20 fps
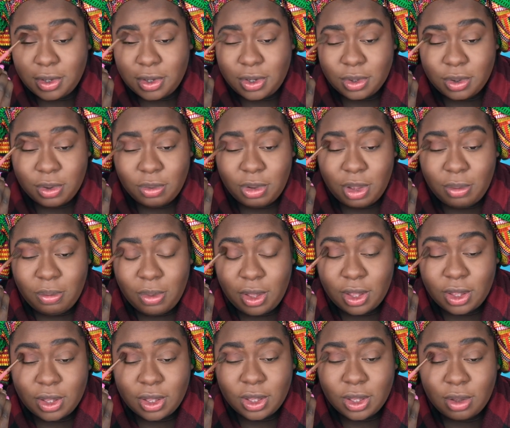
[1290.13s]
doing my
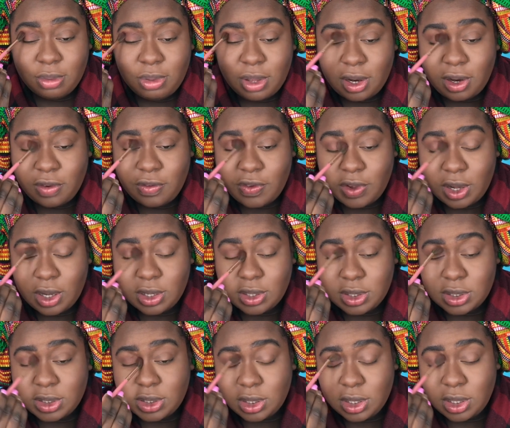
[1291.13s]
makeup, about to fall
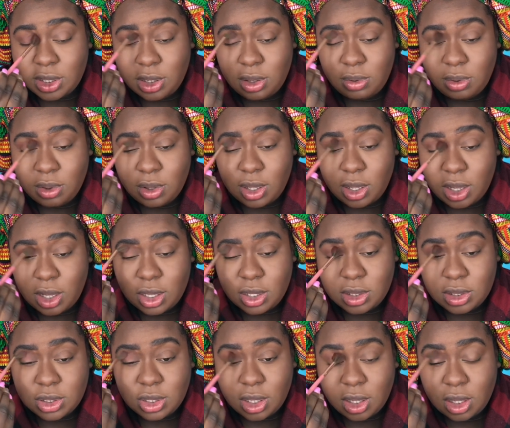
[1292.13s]
asleep, you
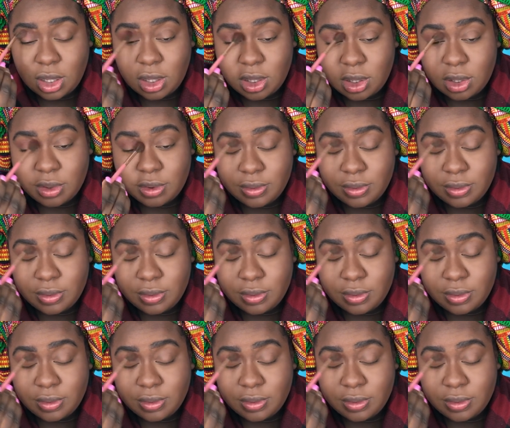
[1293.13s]
guys. Like,